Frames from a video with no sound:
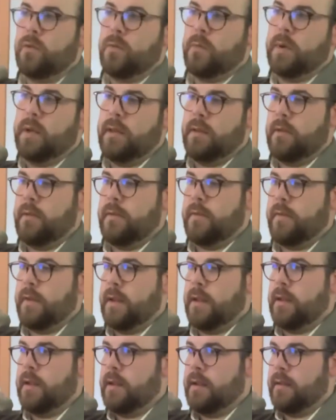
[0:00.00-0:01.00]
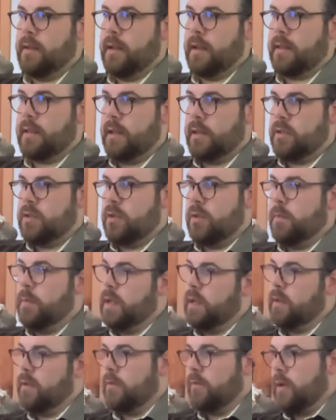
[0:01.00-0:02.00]
when they're feeling like they should be
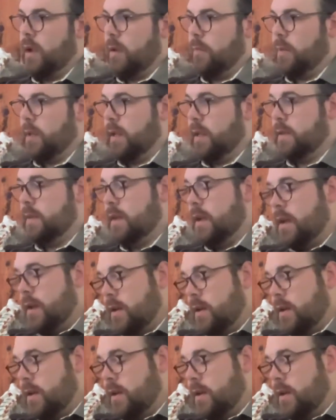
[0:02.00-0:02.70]
in the right place.